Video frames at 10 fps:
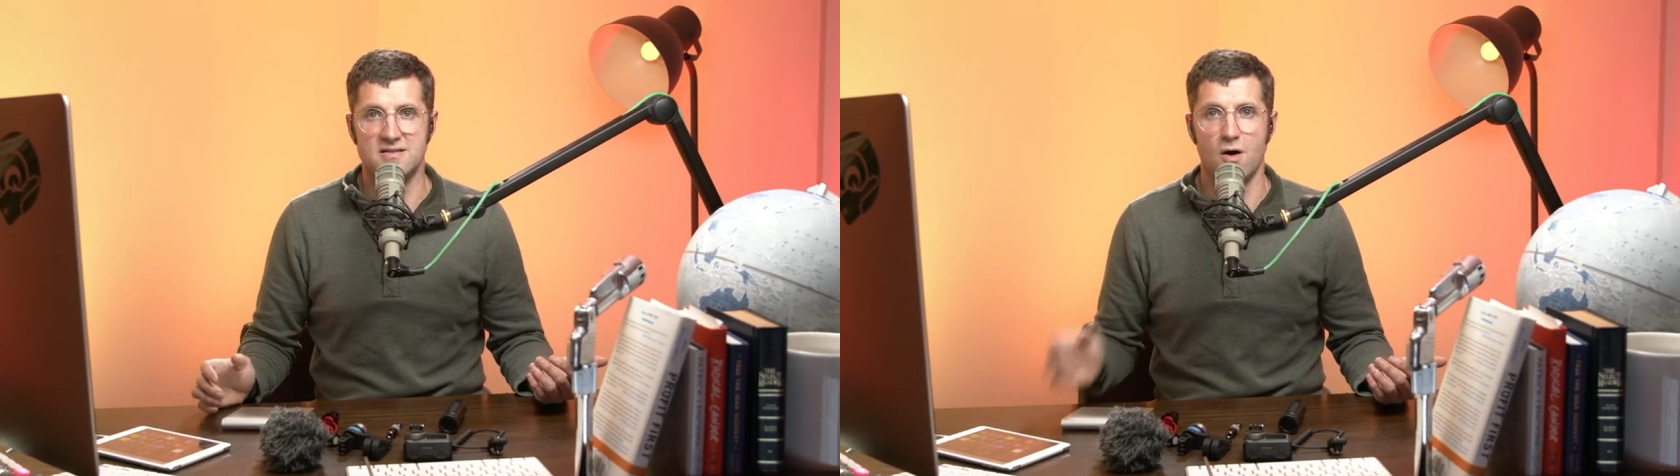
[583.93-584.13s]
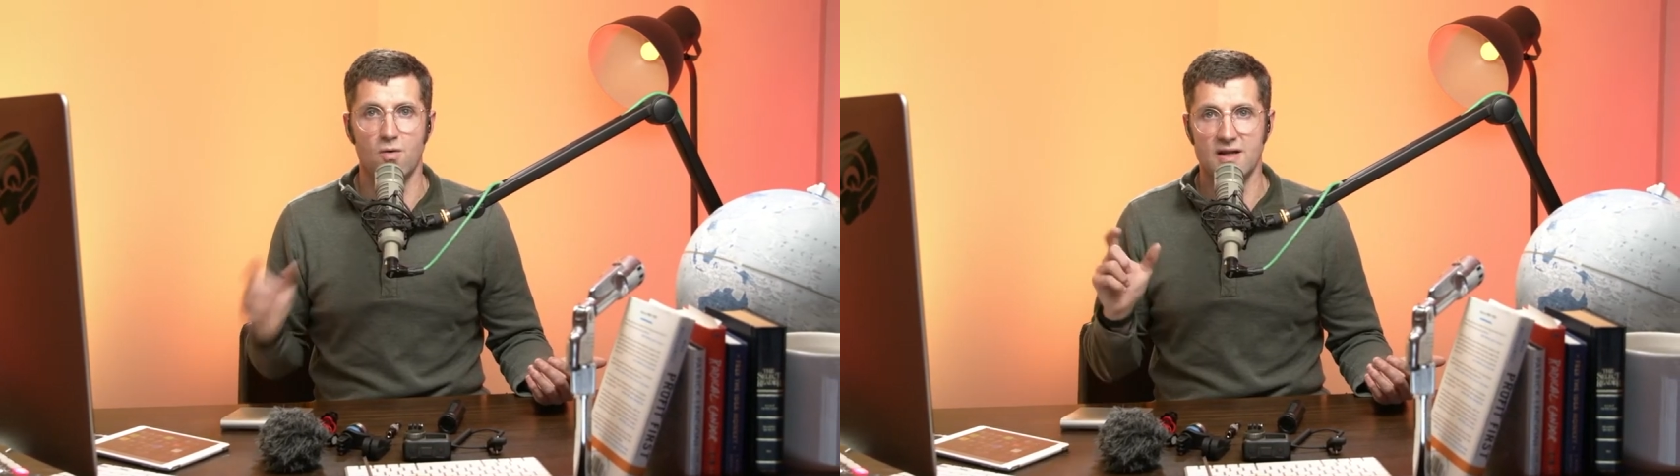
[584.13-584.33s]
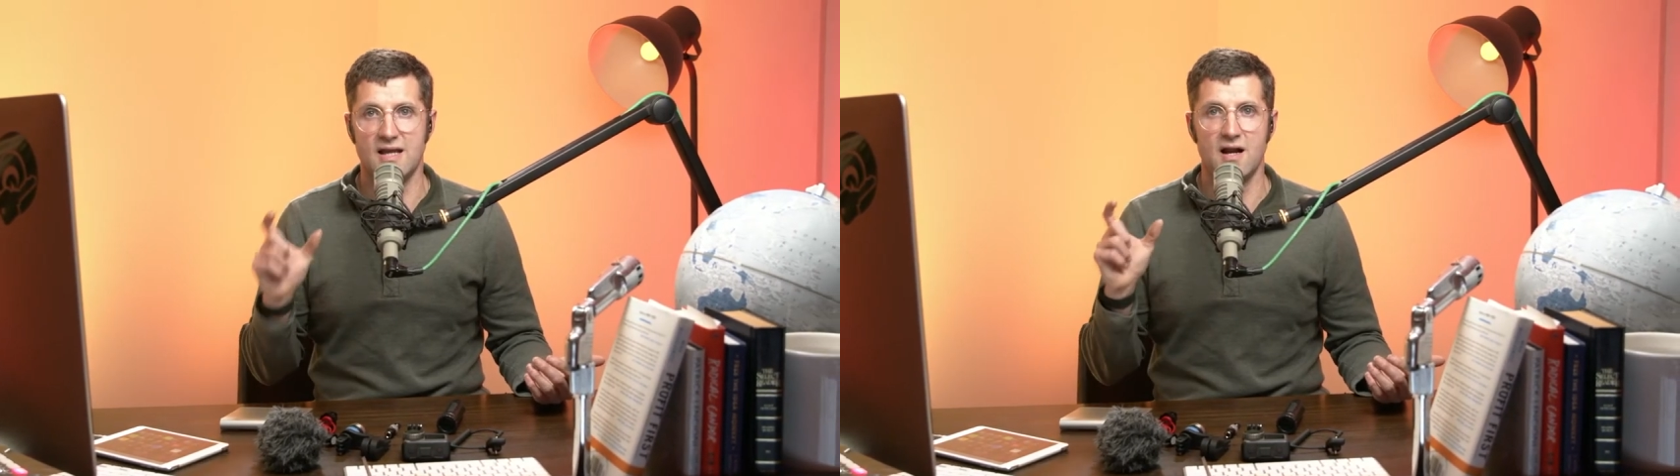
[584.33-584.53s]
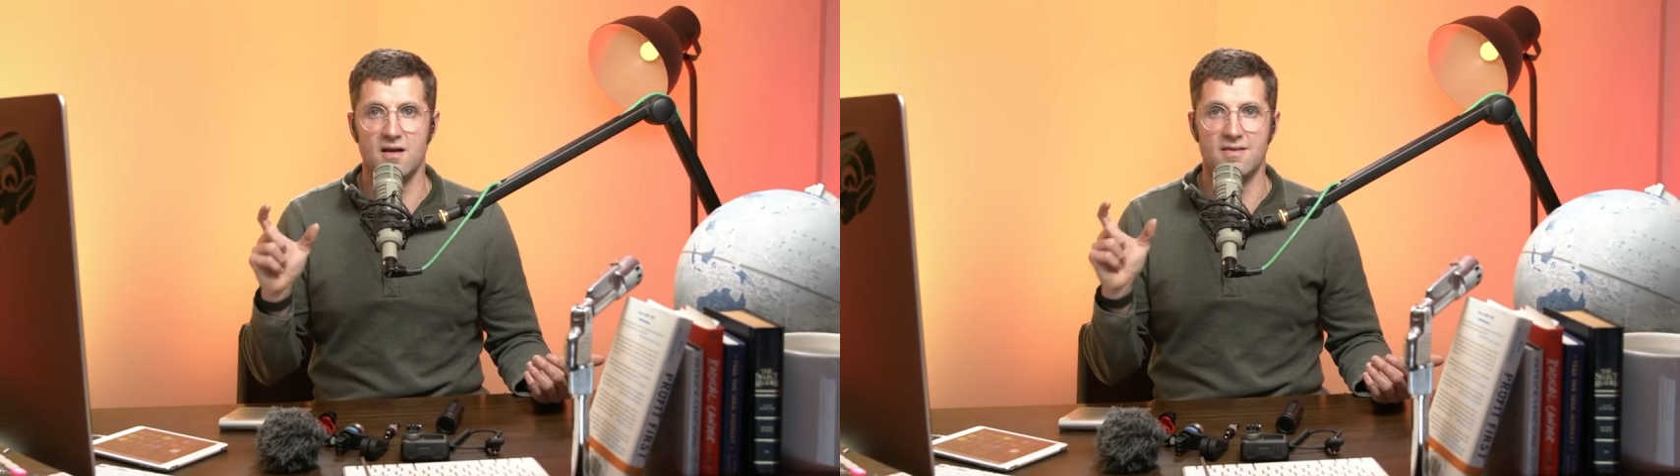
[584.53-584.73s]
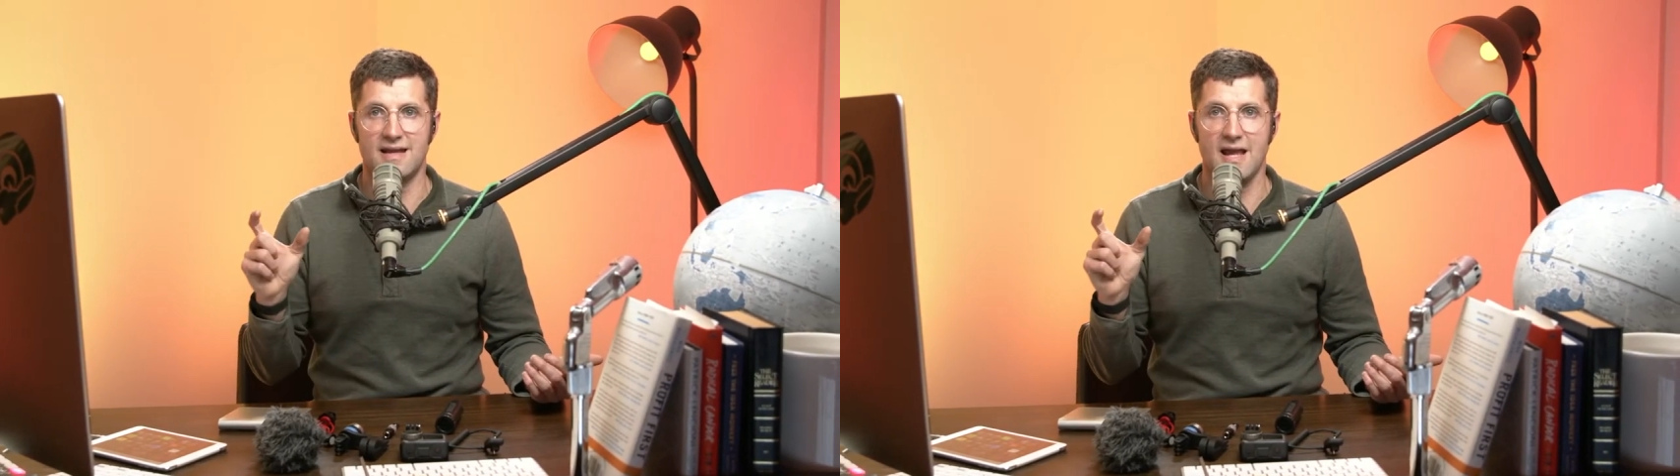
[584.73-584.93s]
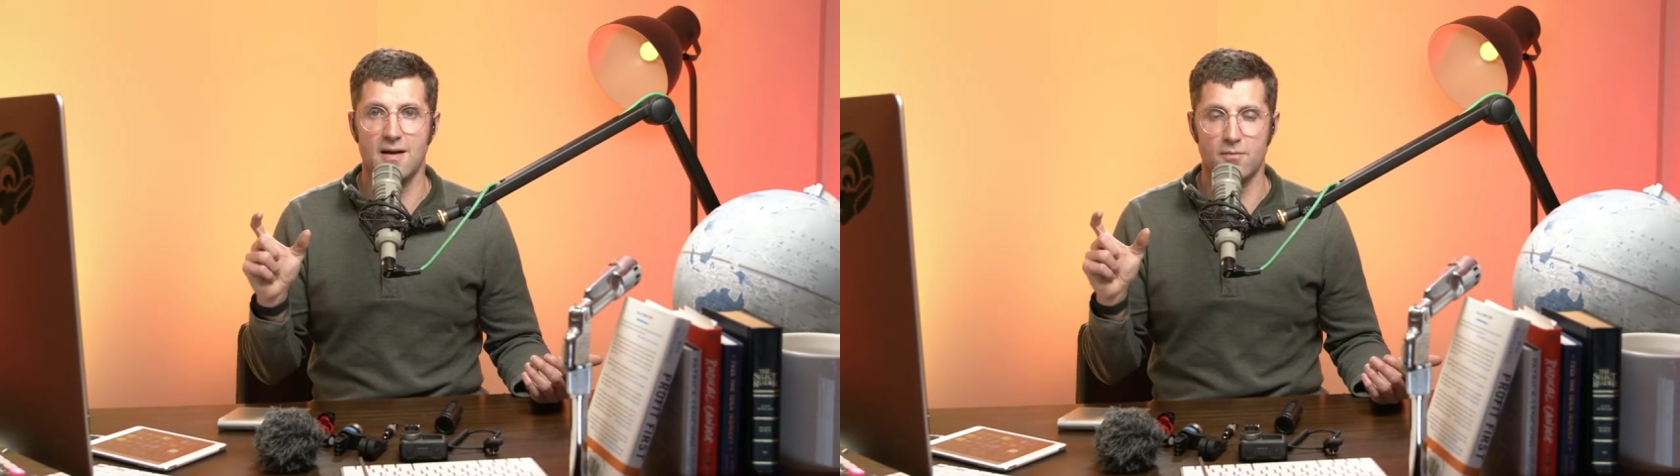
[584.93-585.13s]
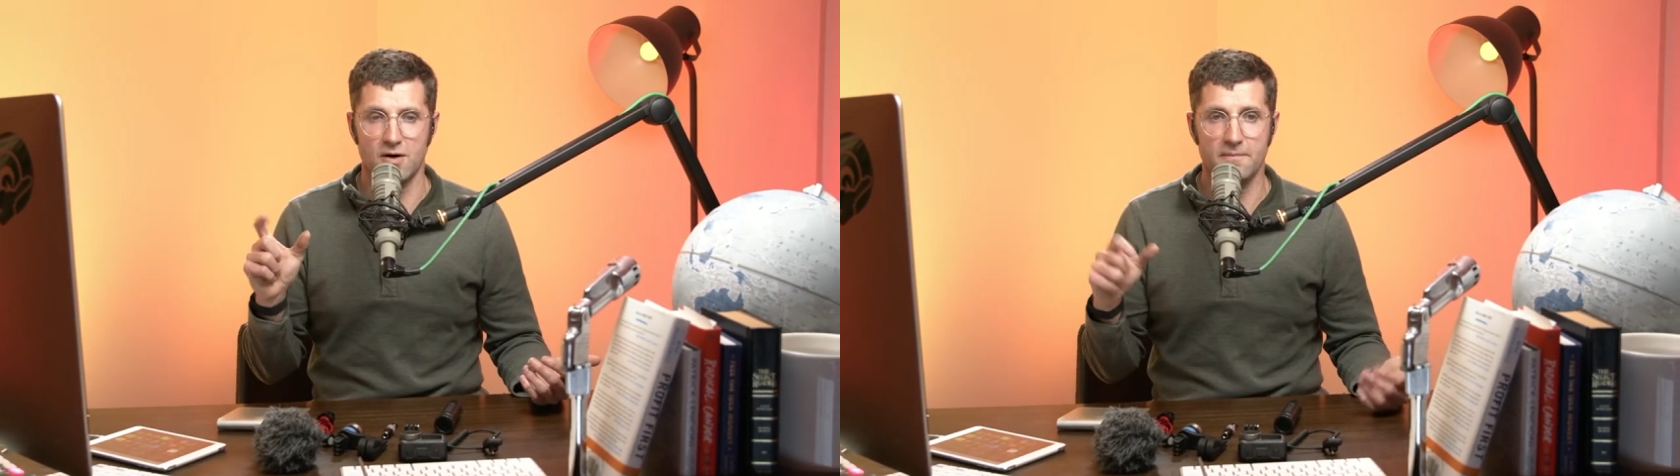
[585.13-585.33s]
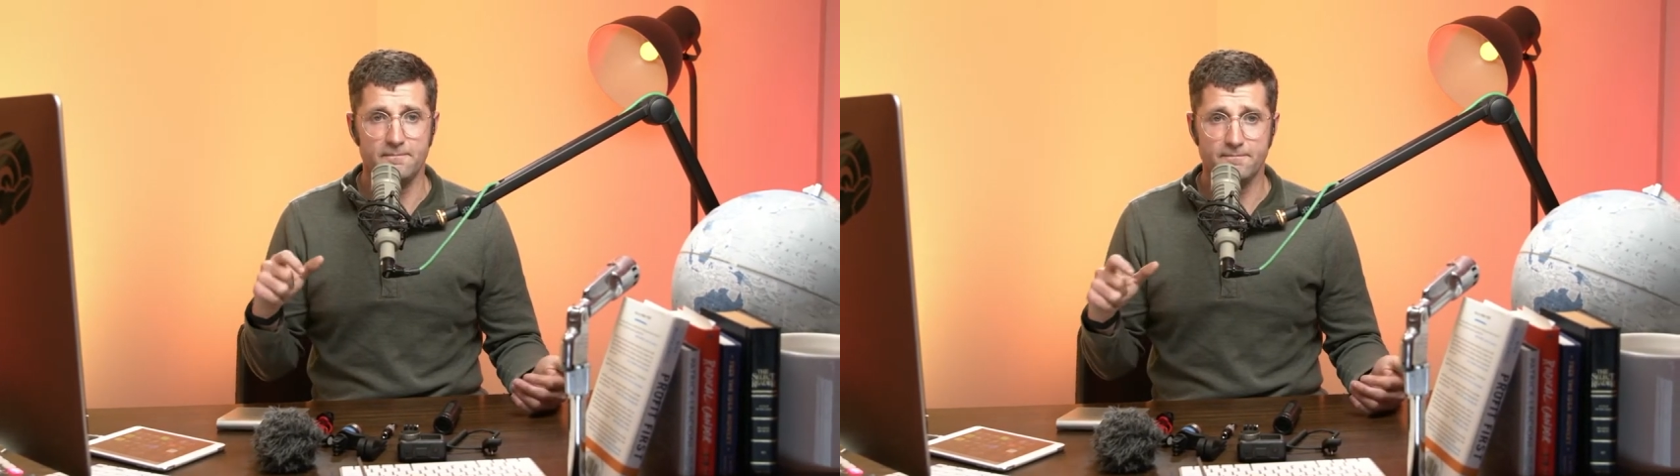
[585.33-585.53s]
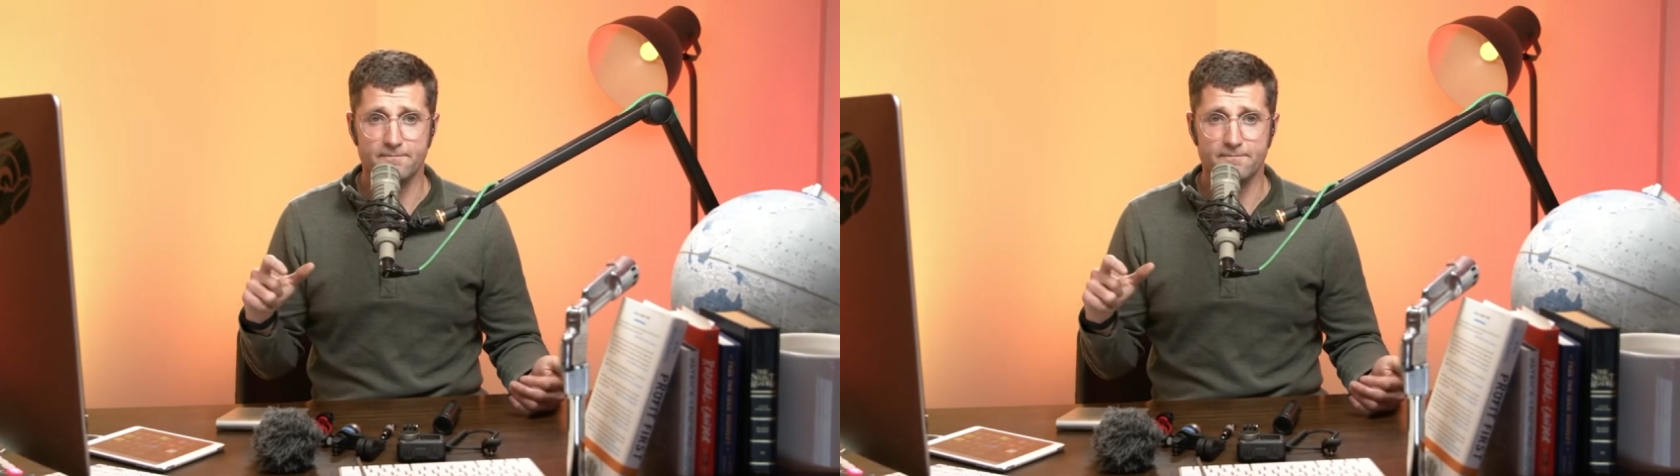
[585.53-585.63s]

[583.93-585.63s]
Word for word: only carried the camera,